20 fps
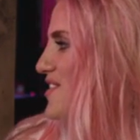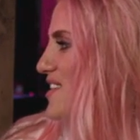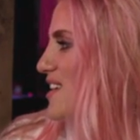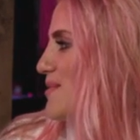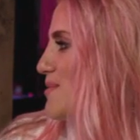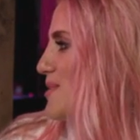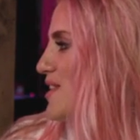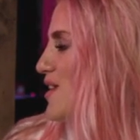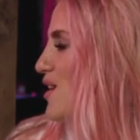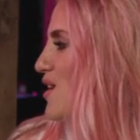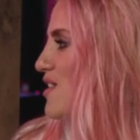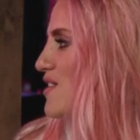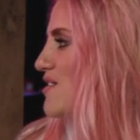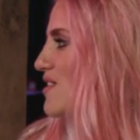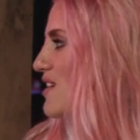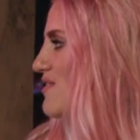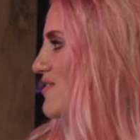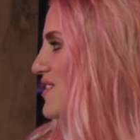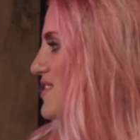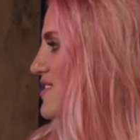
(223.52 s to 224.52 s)
it. I mean, the
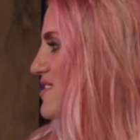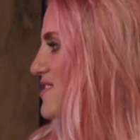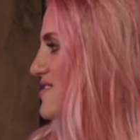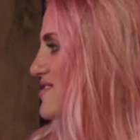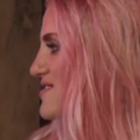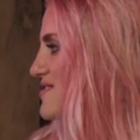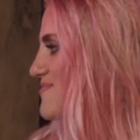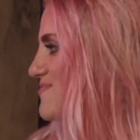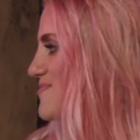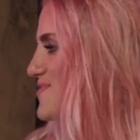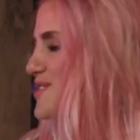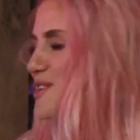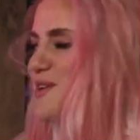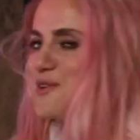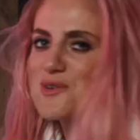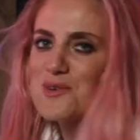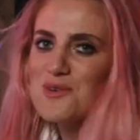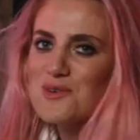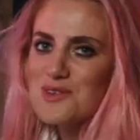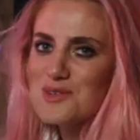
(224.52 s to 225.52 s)
holographic looks so
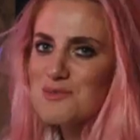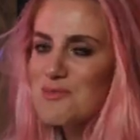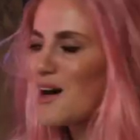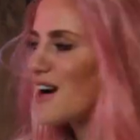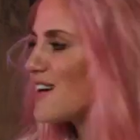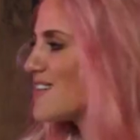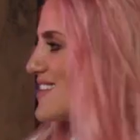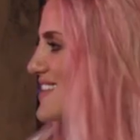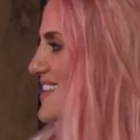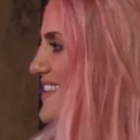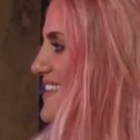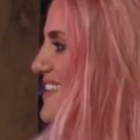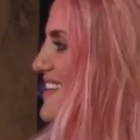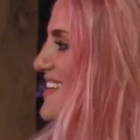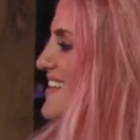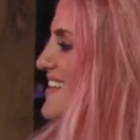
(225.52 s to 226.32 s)
cool as well. And